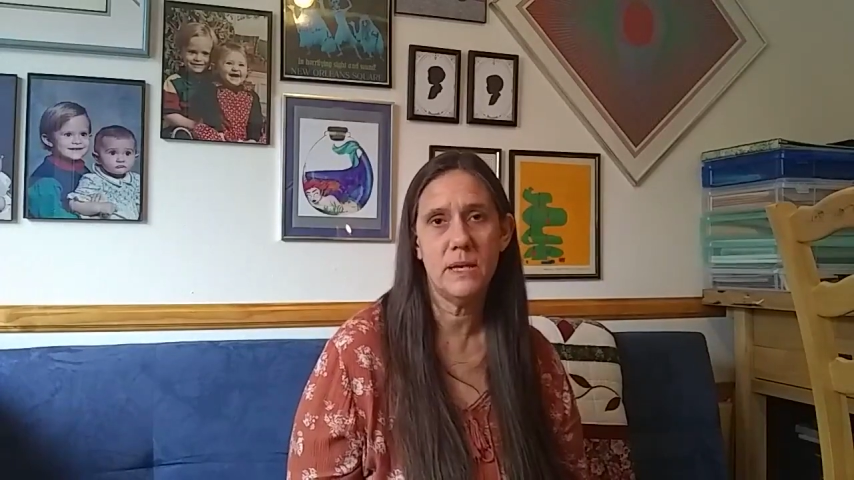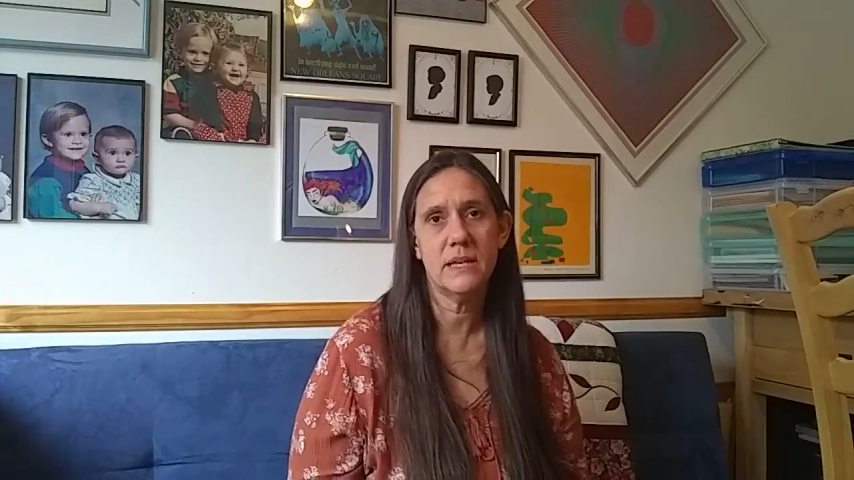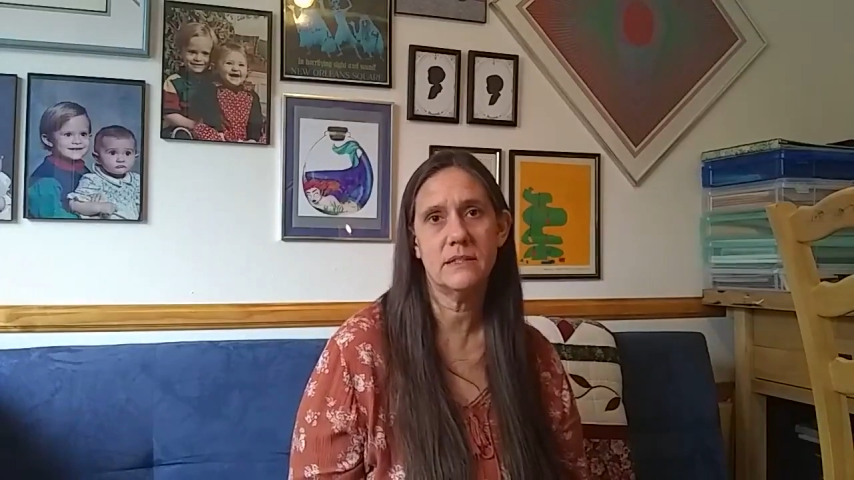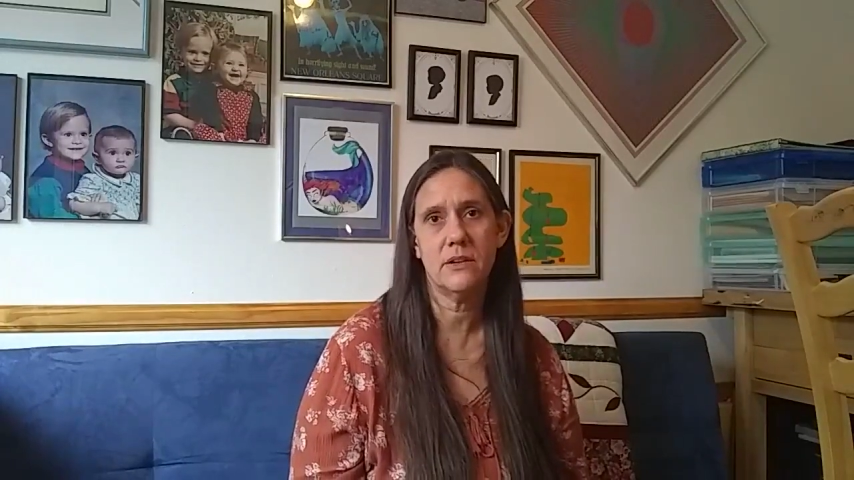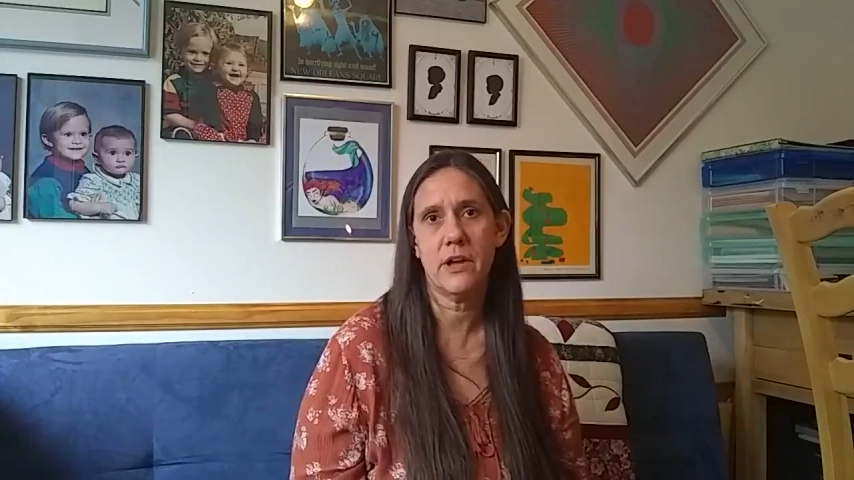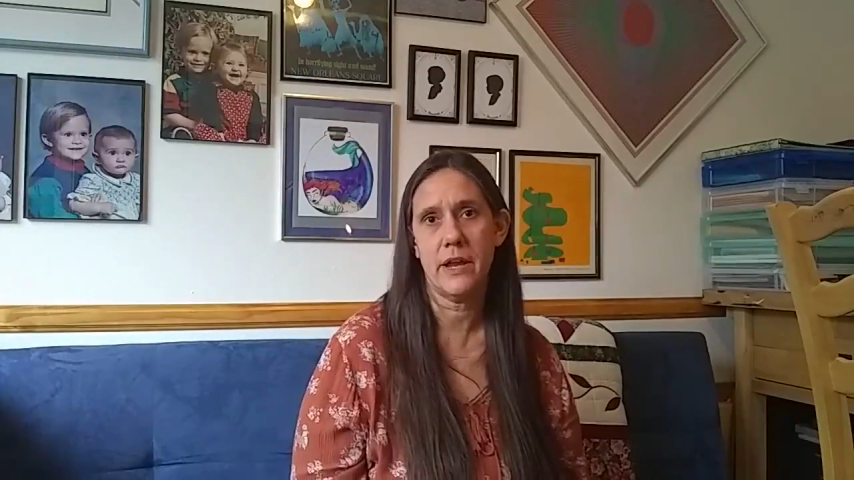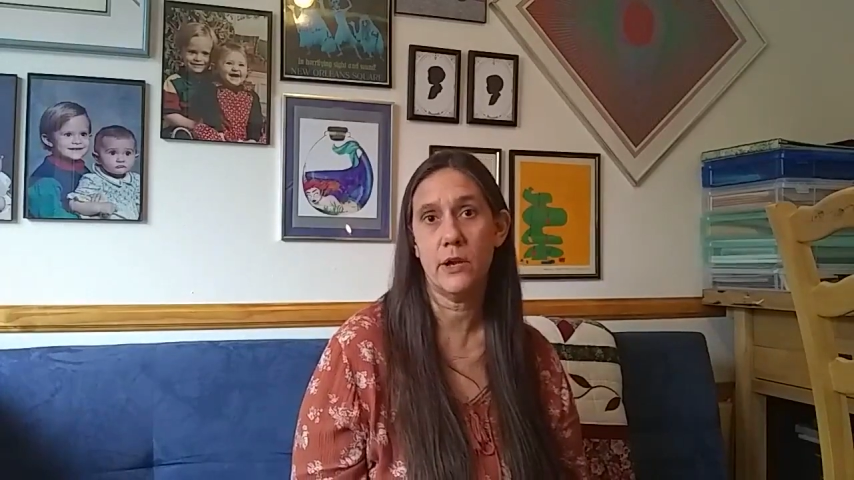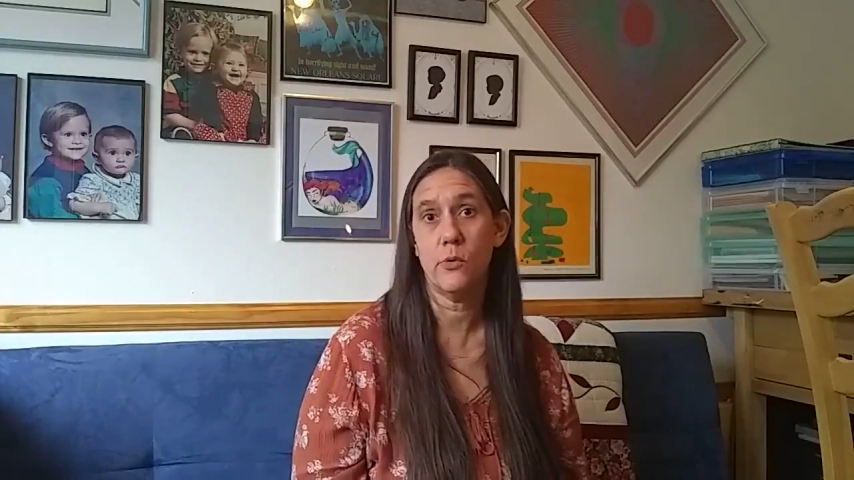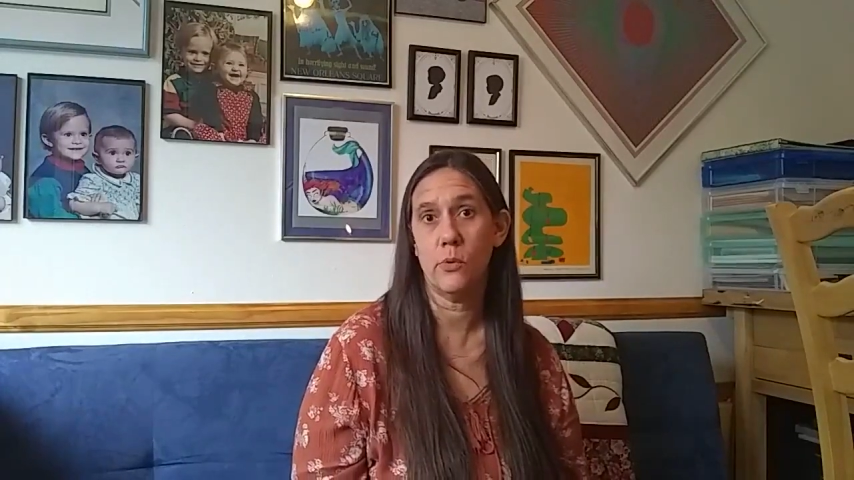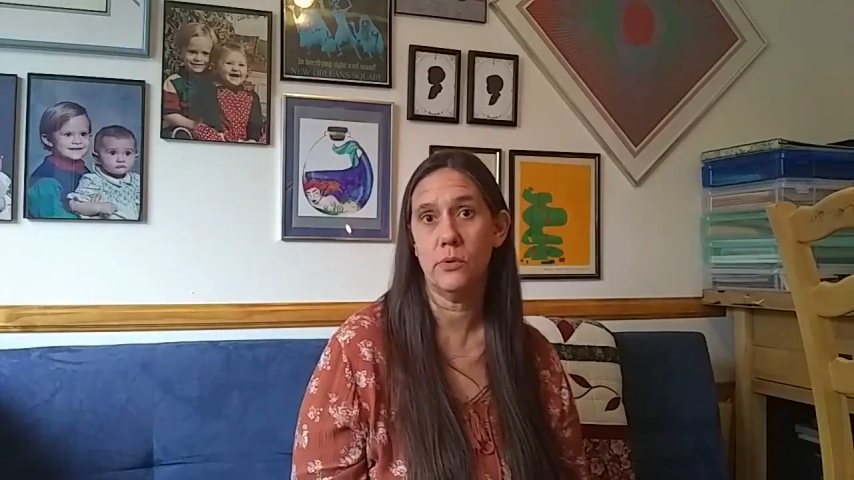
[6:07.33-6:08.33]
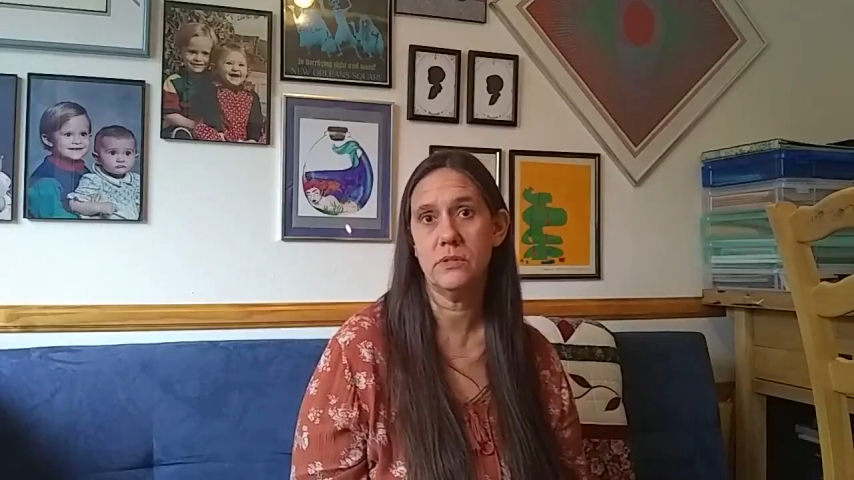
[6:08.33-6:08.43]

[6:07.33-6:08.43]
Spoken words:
because they're kind of cool.